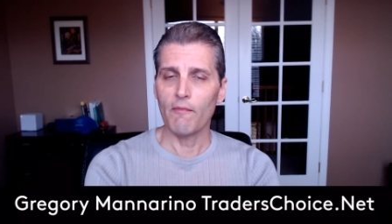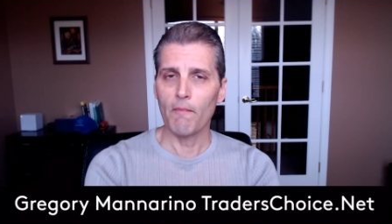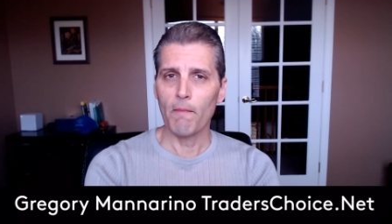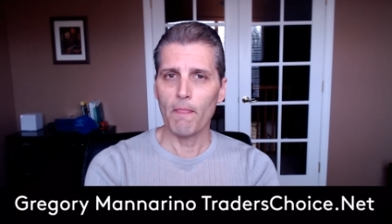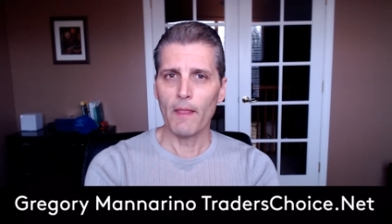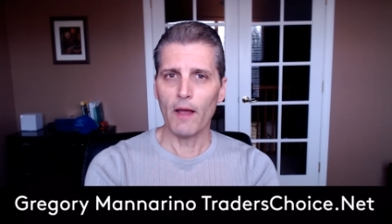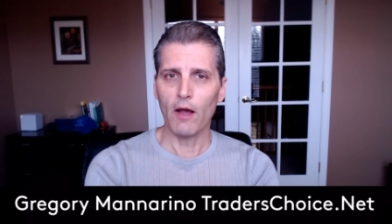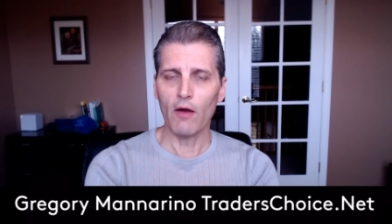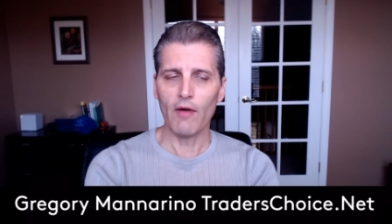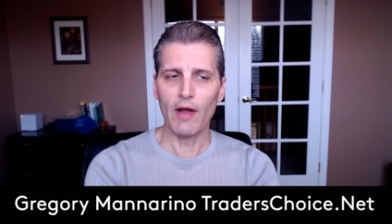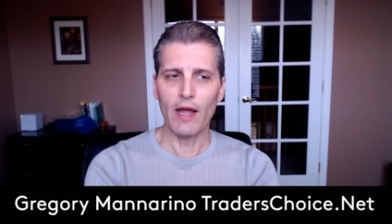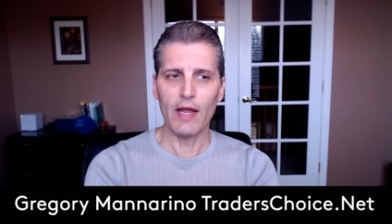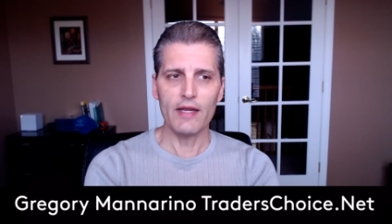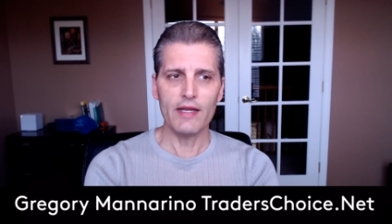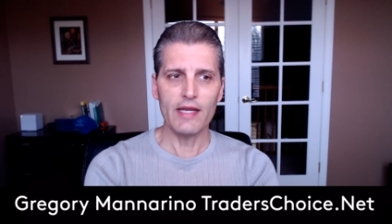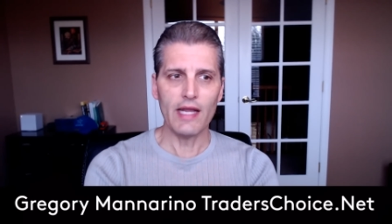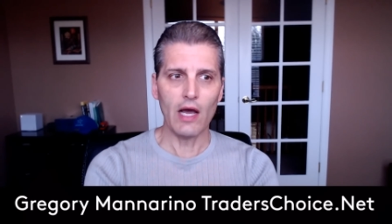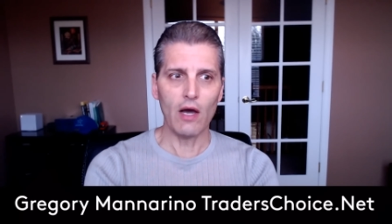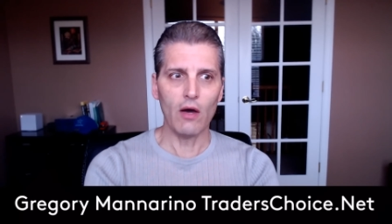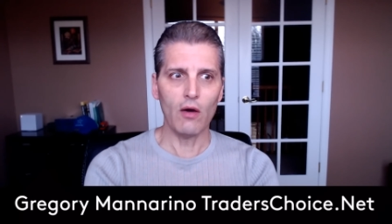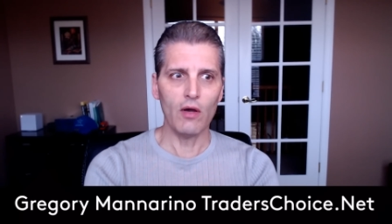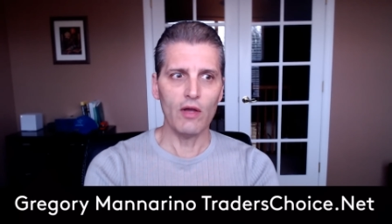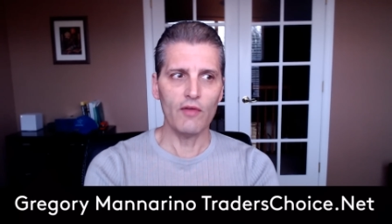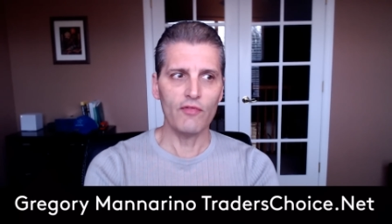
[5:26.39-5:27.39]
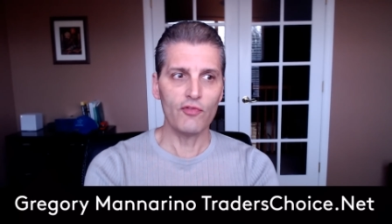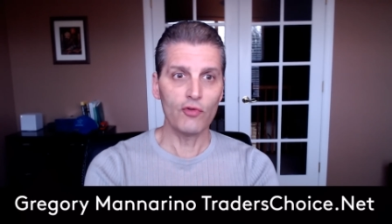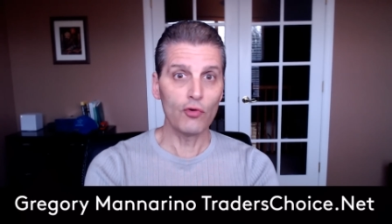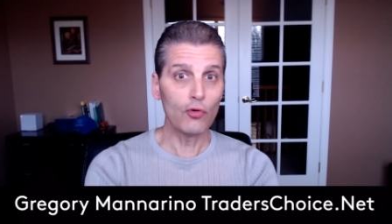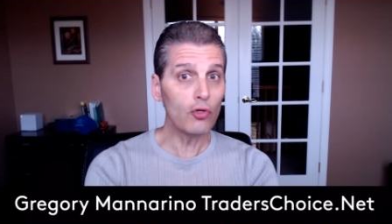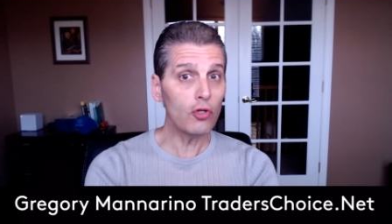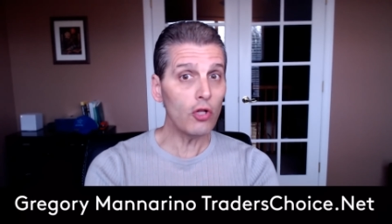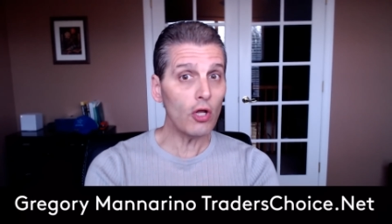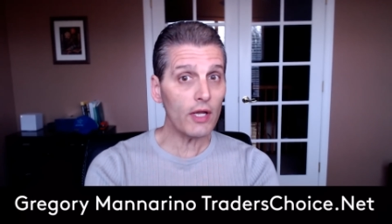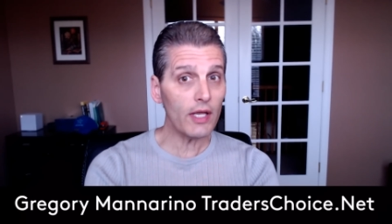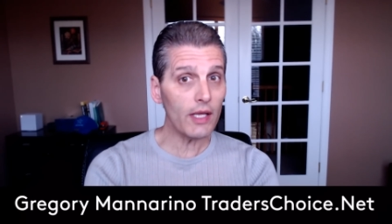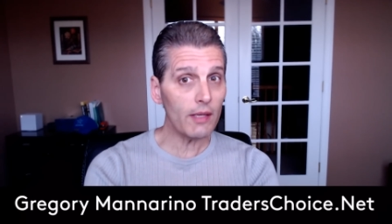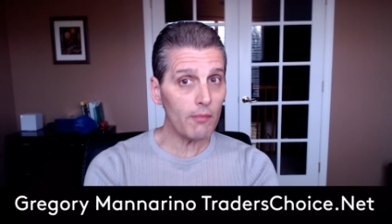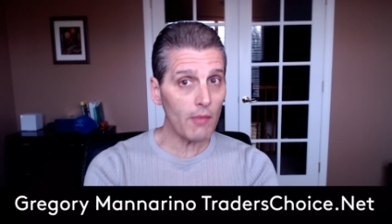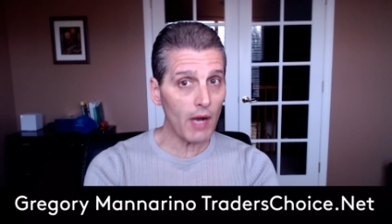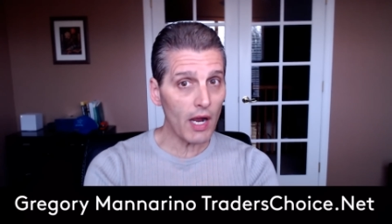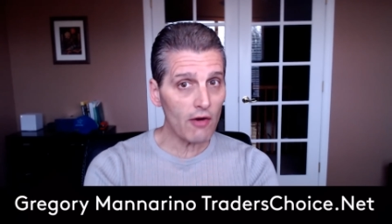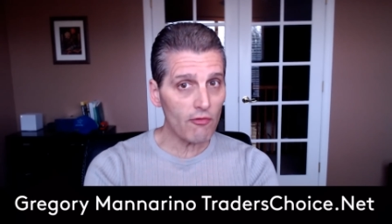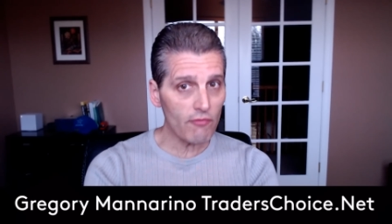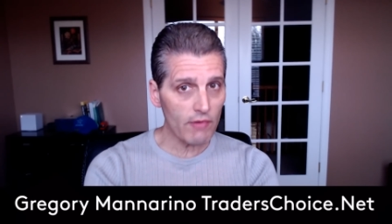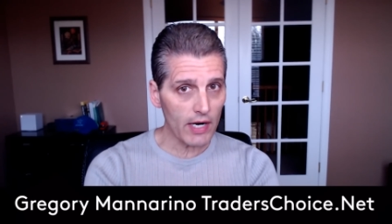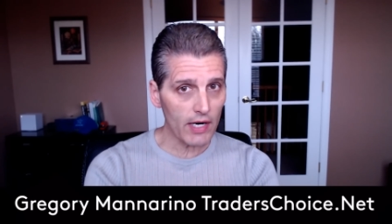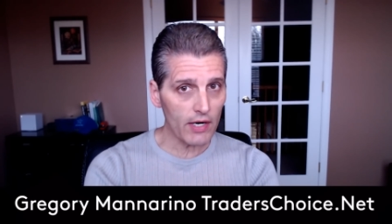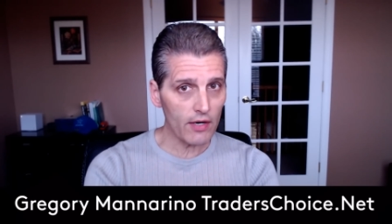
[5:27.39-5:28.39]
All right. Now, if you look at my
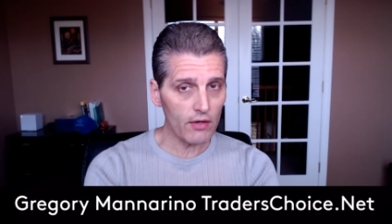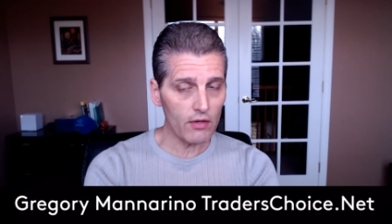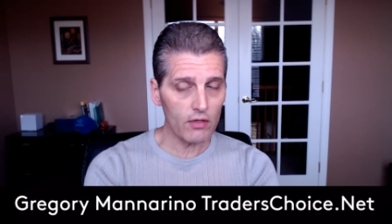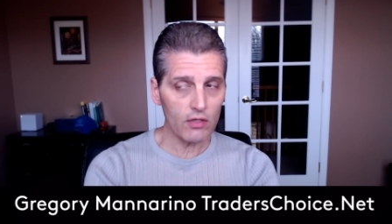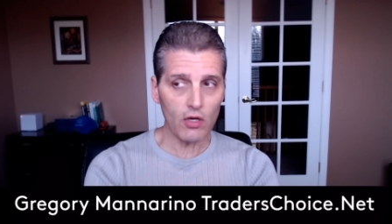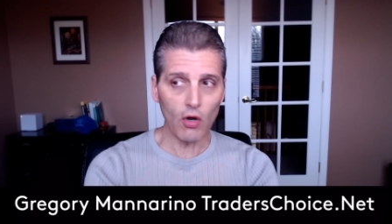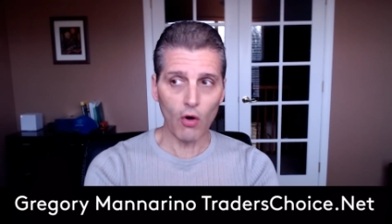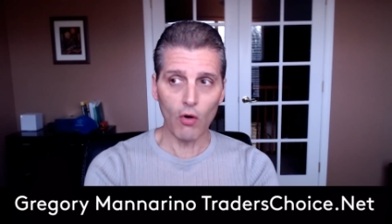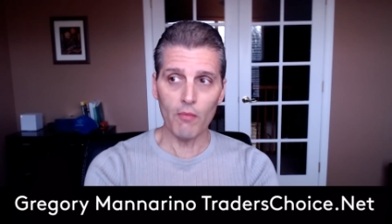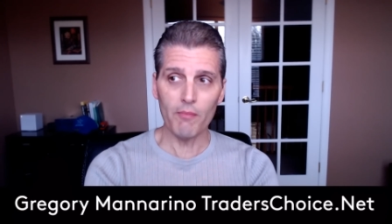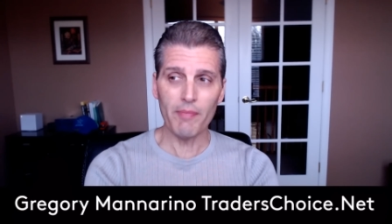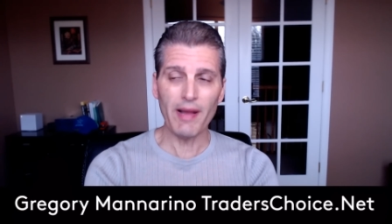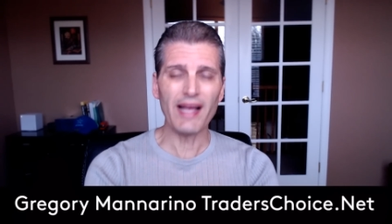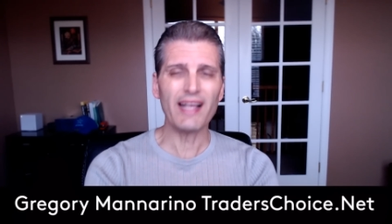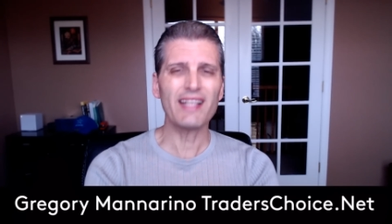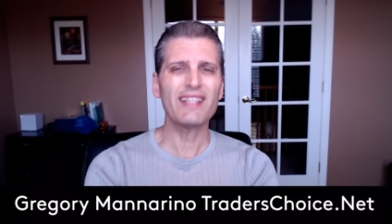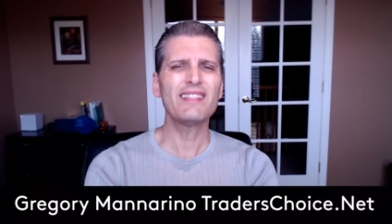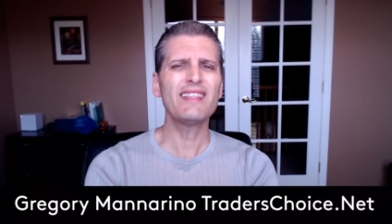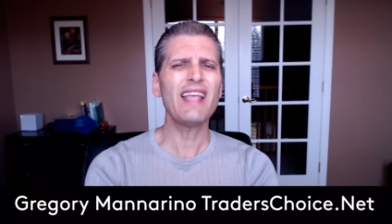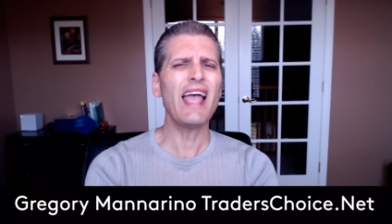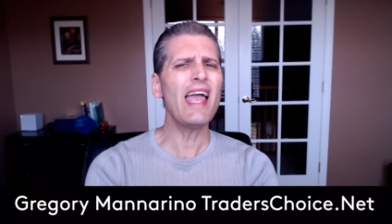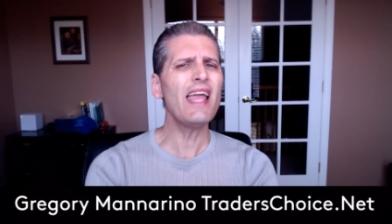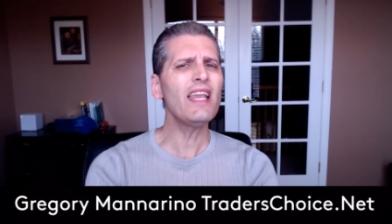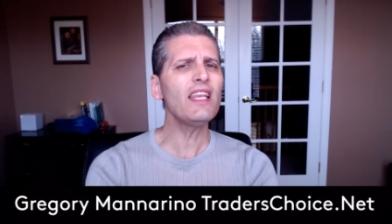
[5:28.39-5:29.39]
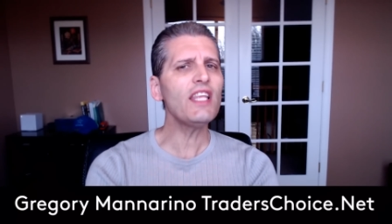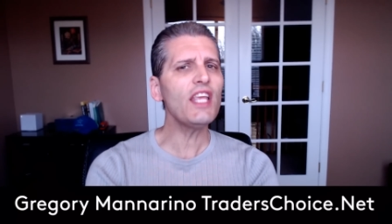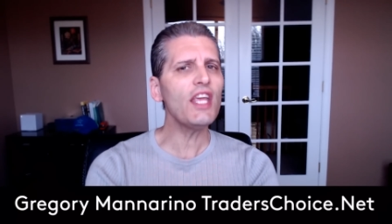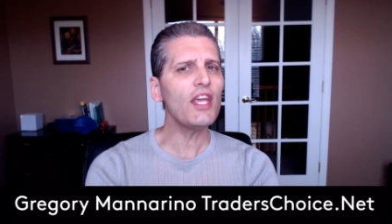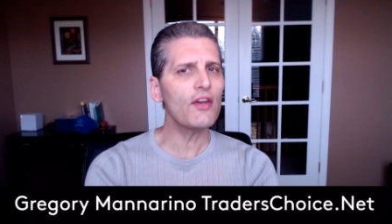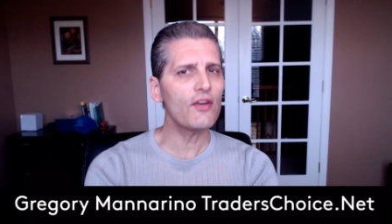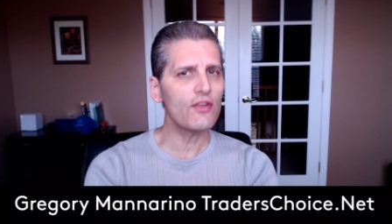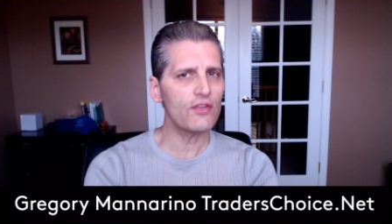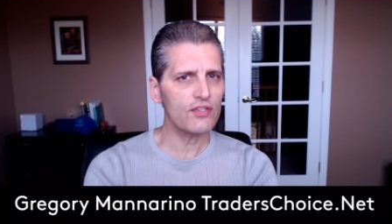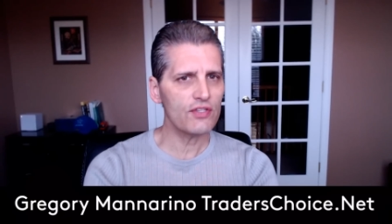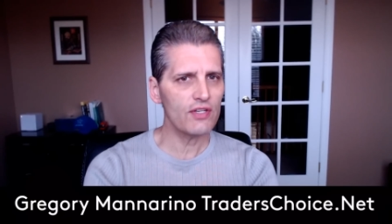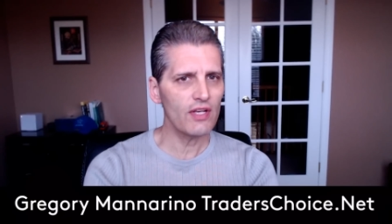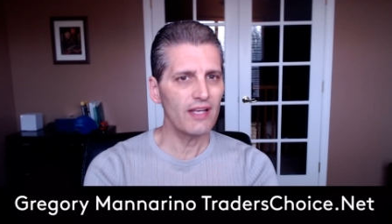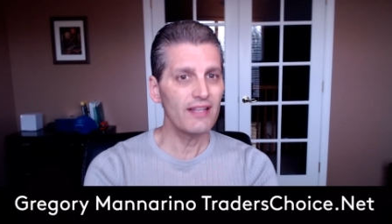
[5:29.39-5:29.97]
record going back ten years,